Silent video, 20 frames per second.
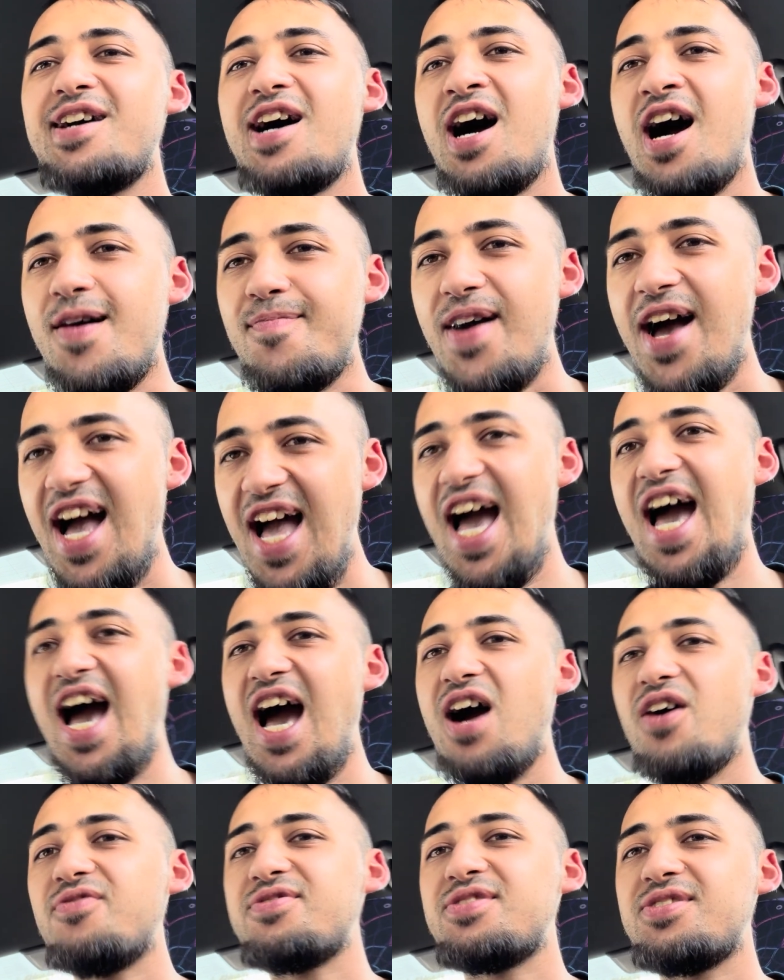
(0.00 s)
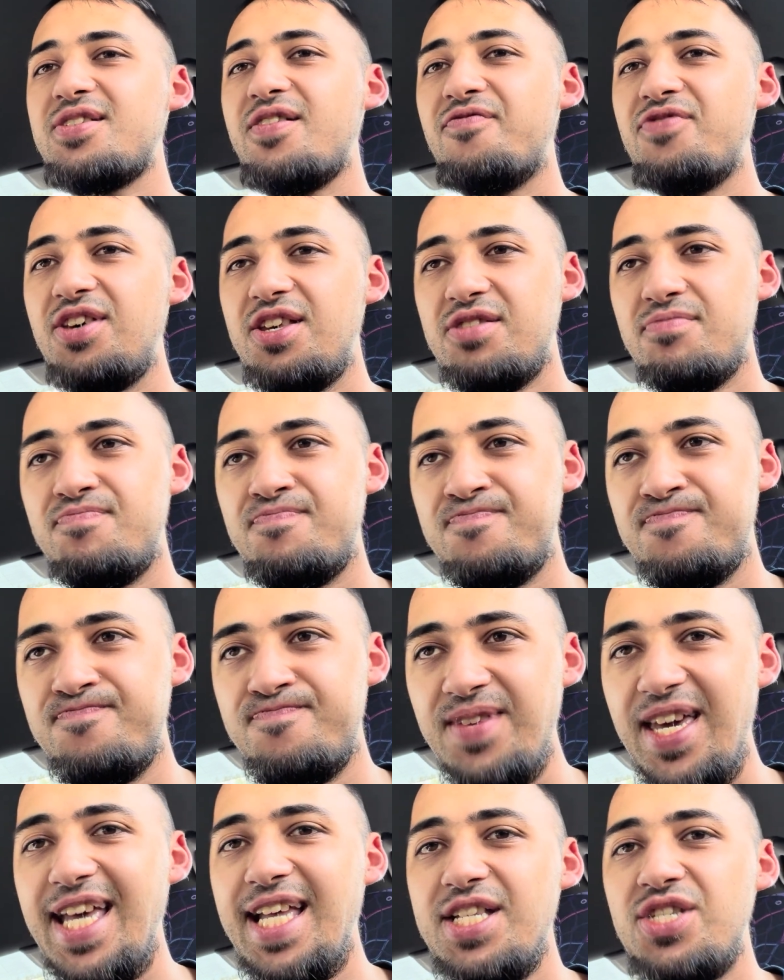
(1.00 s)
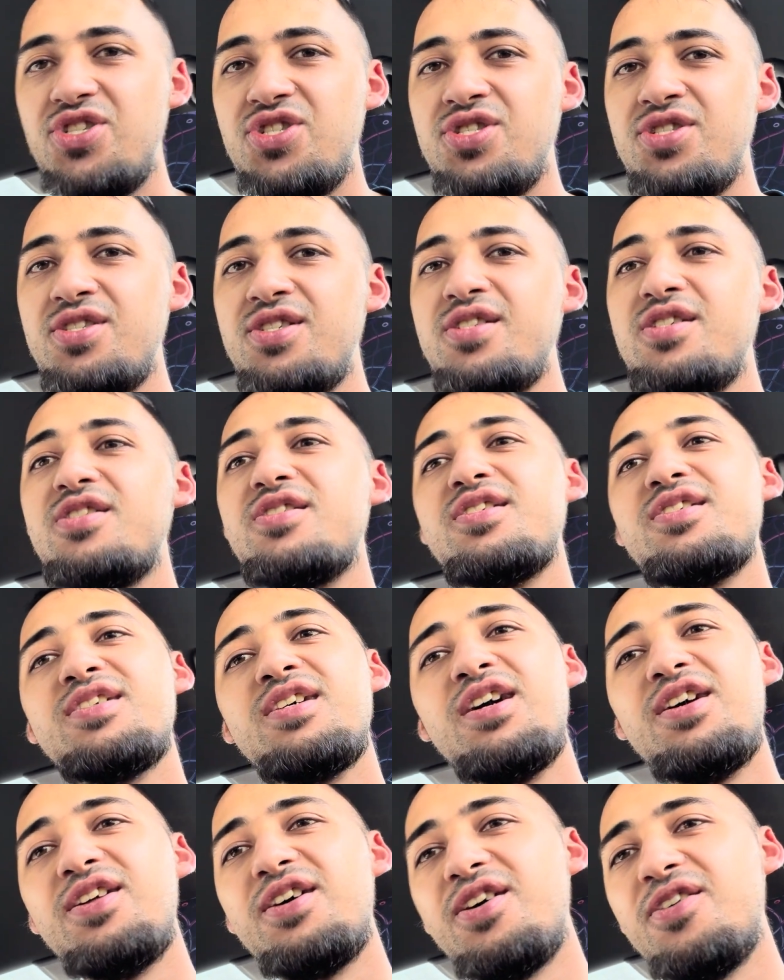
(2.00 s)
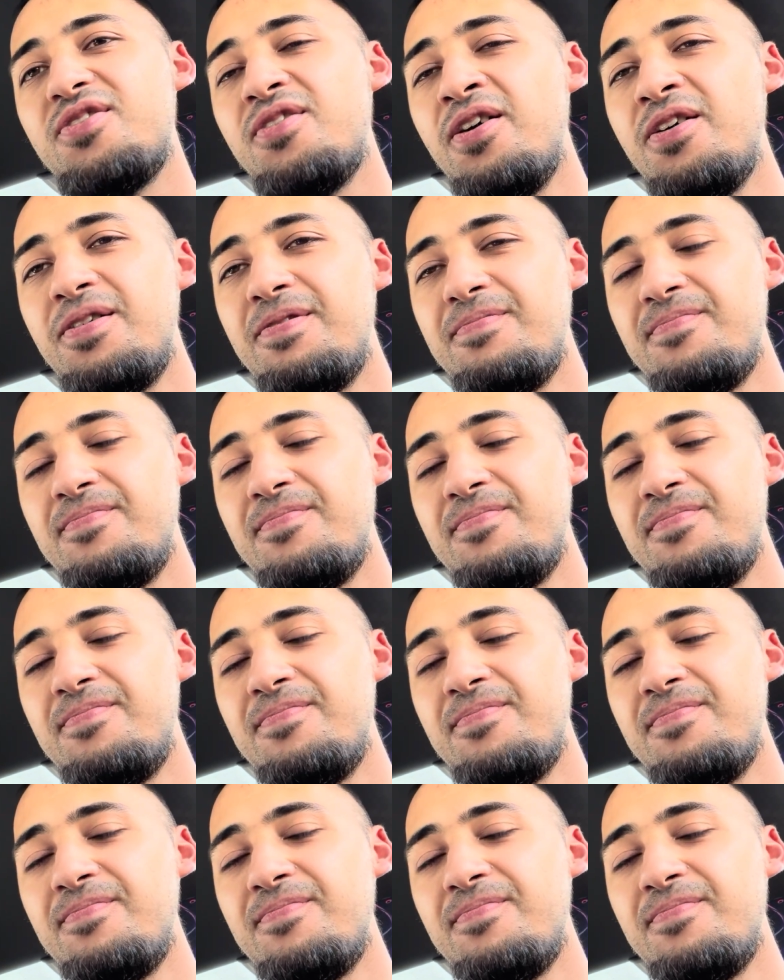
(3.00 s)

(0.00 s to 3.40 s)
I'm out of this bitch." You know,